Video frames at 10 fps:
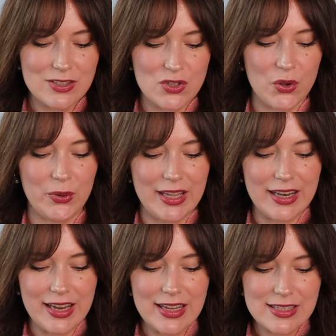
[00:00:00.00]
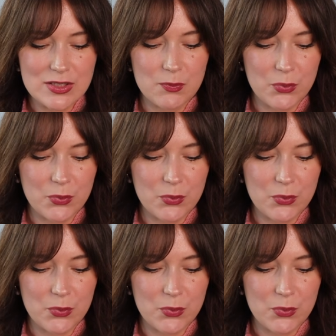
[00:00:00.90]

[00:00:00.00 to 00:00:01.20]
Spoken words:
So it is